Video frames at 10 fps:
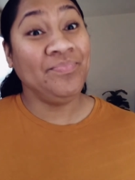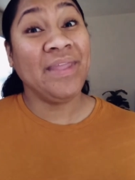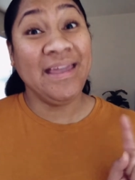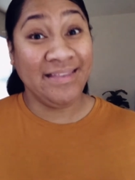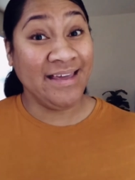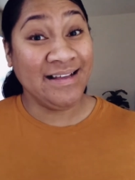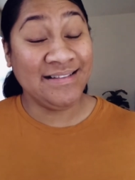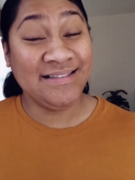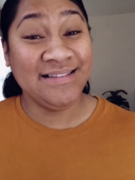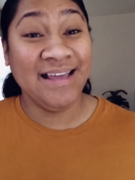it
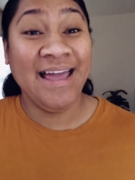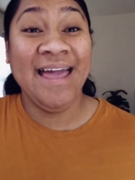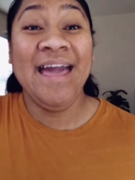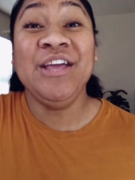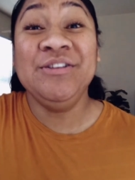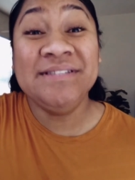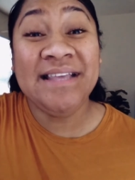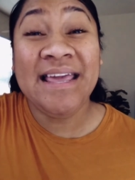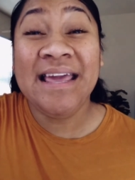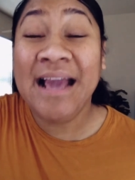does. You
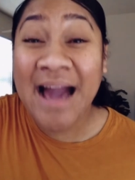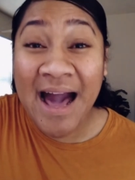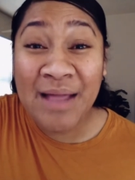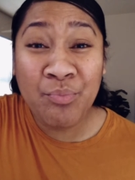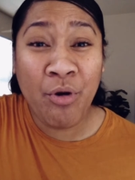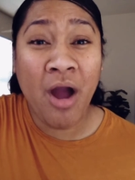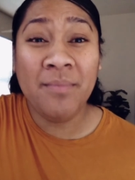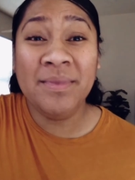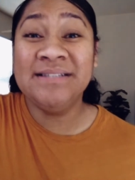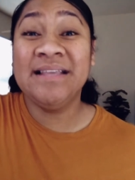see, God
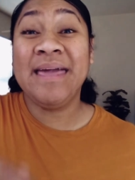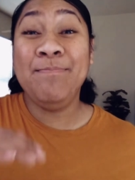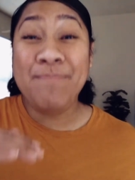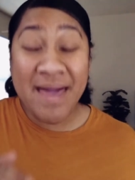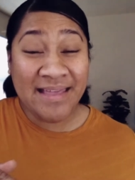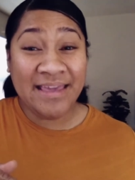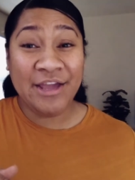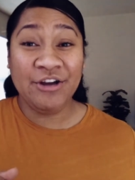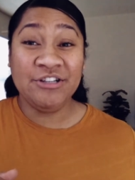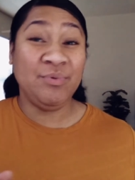promised many
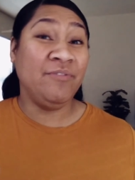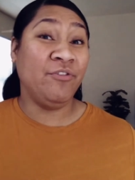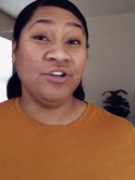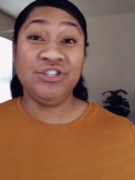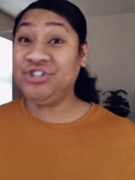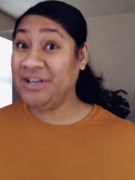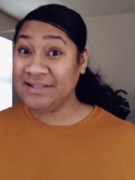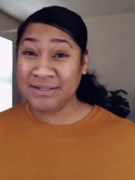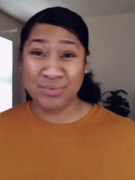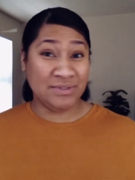years before
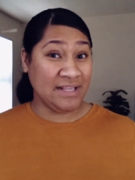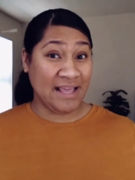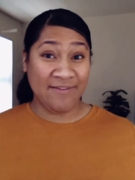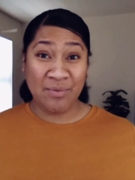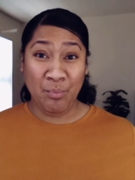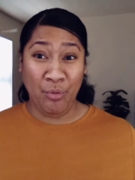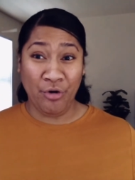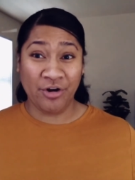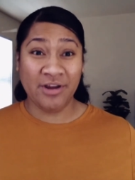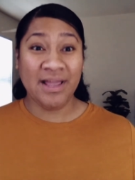Jesus was even
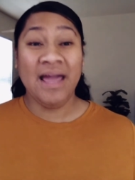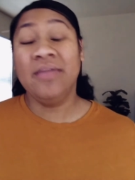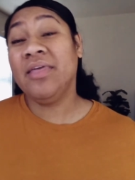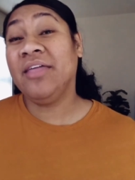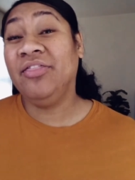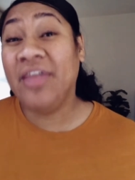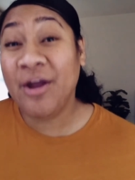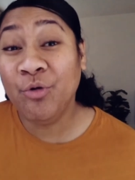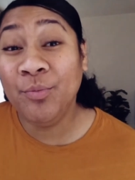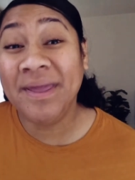born that
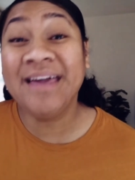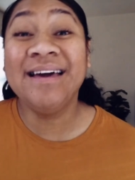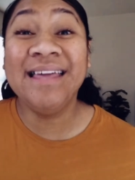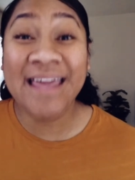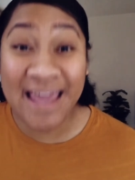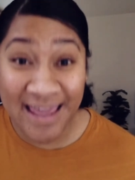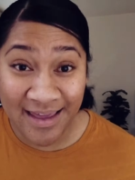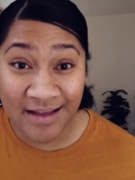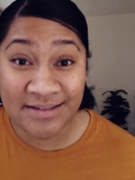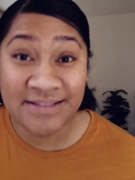there would be a king
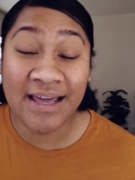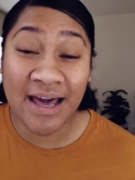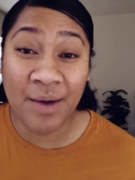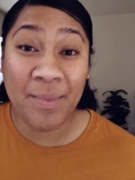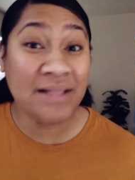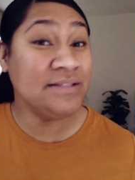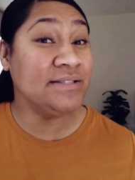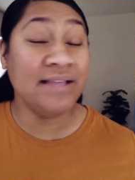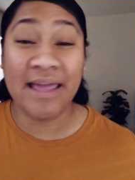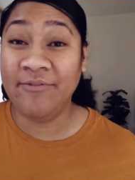to come and
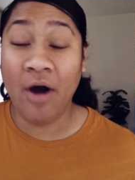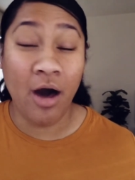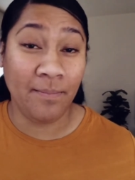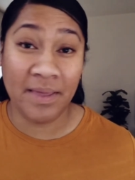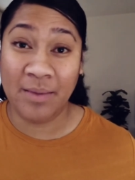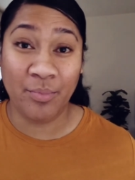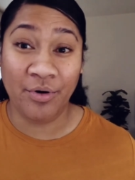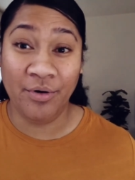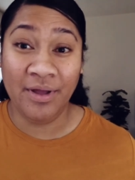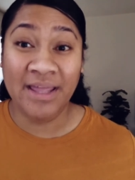save all people.
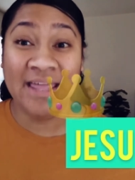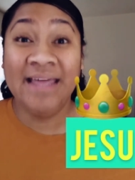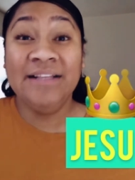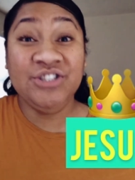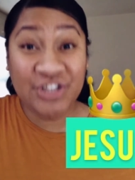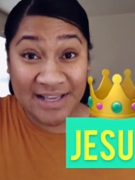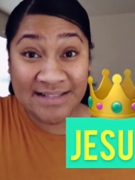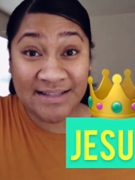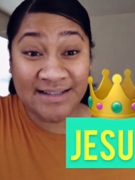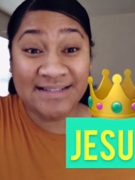
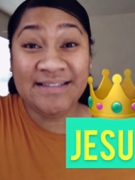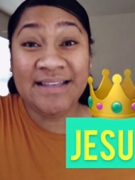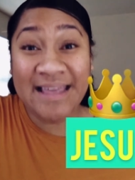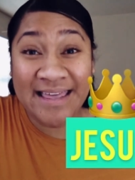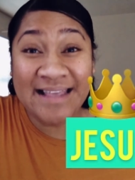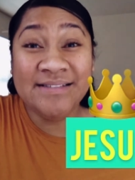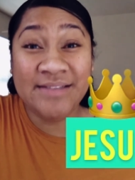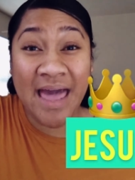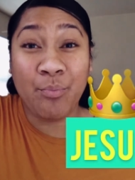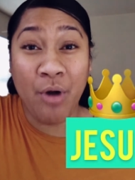Jesus is
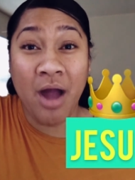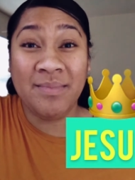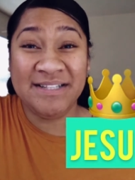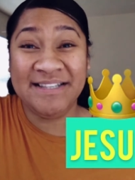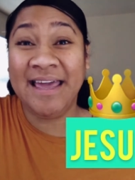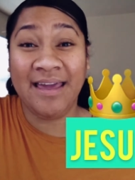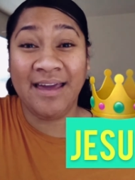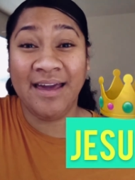that promised king.